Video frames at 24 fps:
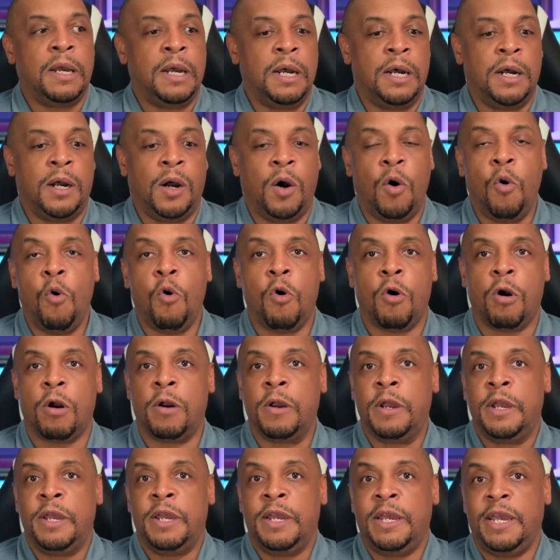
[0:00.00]

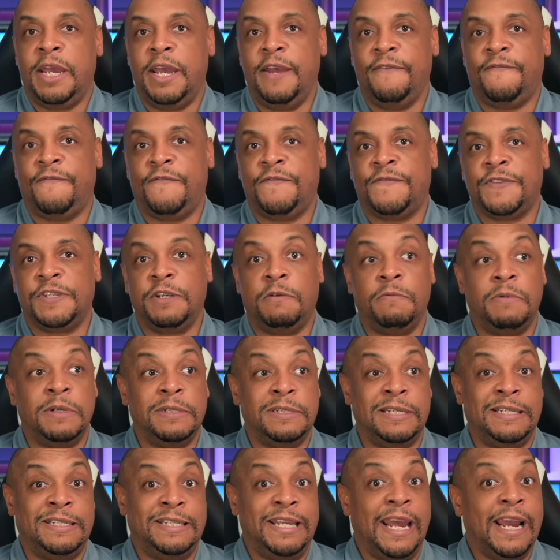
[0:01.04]
Or if
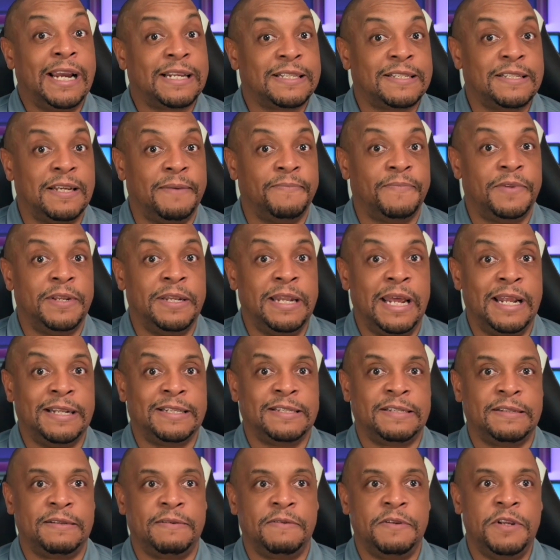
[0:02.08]
someone detects something
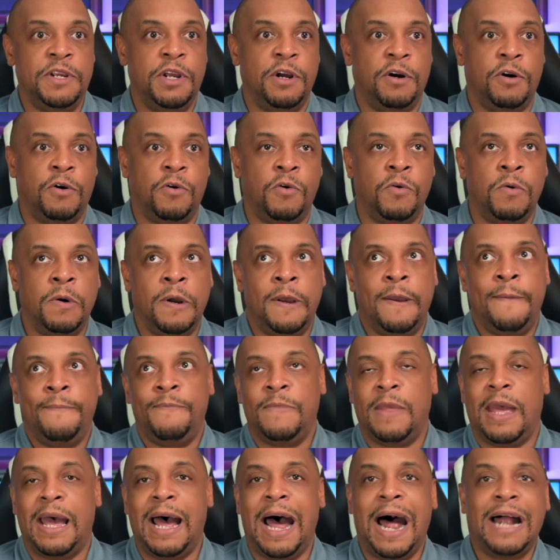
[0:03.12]
that's, you know,
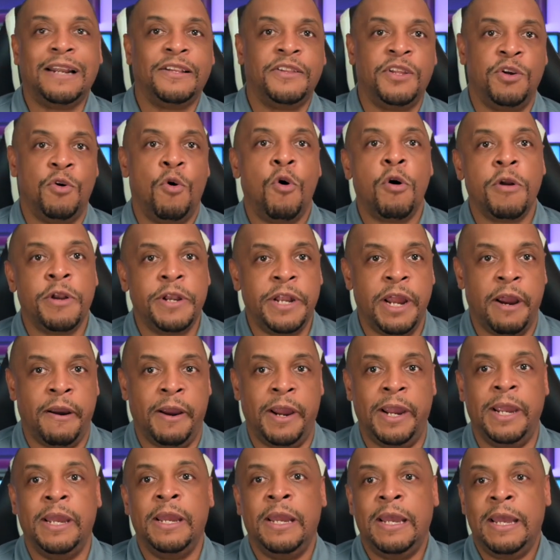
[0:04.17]
out of the
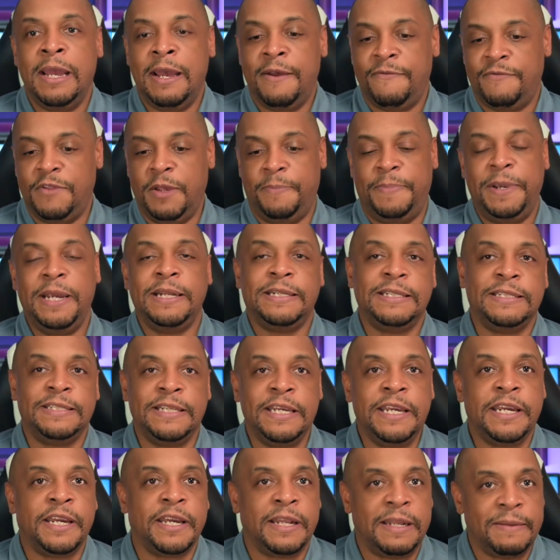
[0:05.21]
ordinary, the
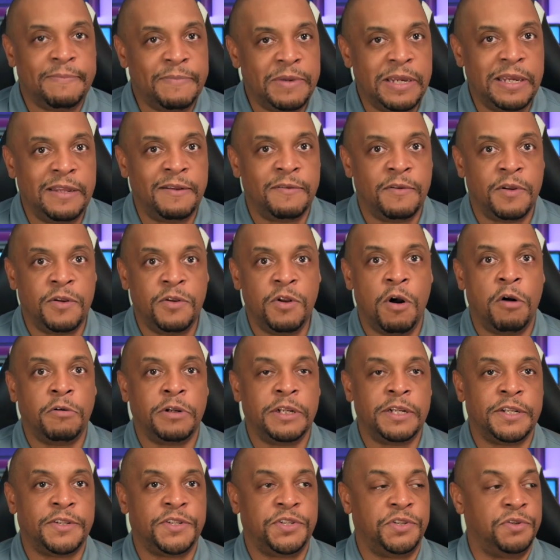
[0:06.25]
PTZ could be
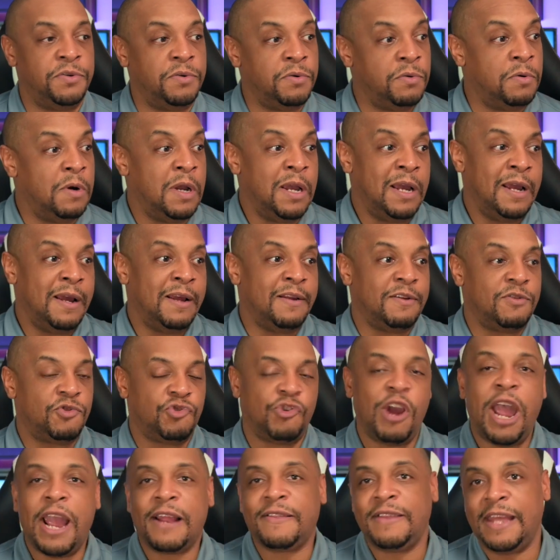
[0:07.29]
noted to
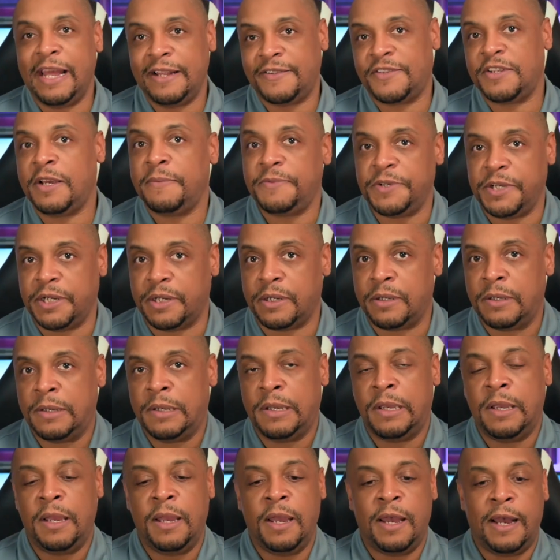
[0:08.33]
track that subject.
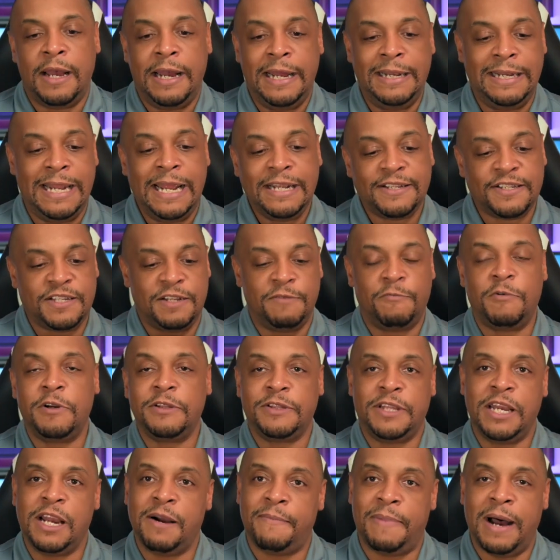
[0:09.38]
And that's the
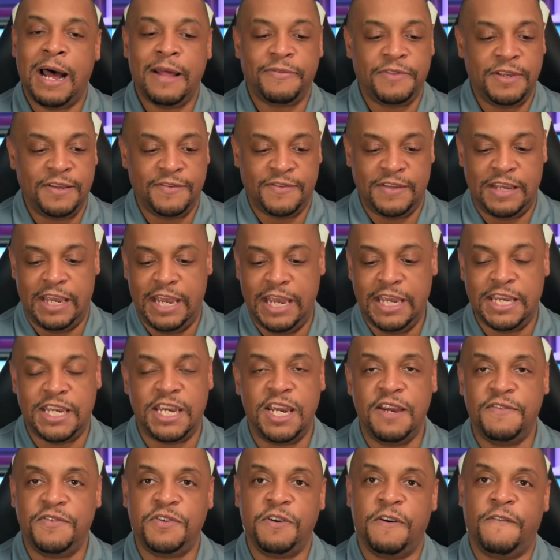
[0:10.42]
one thing about this. It
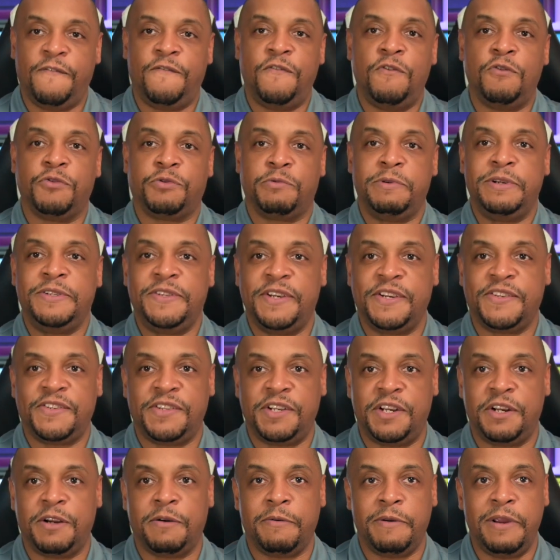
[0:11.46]
gives you a full
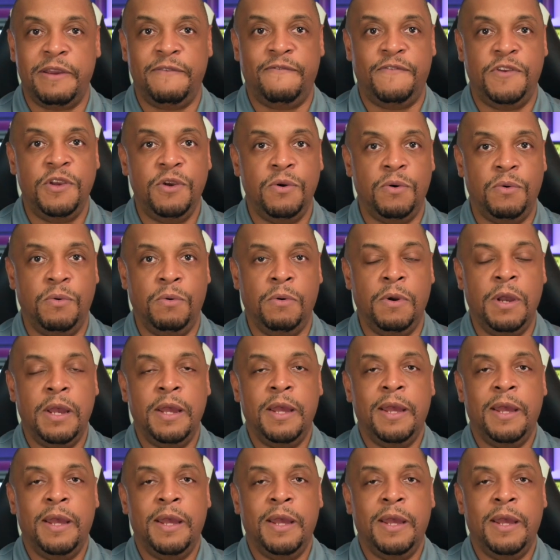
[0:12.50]
360-degree view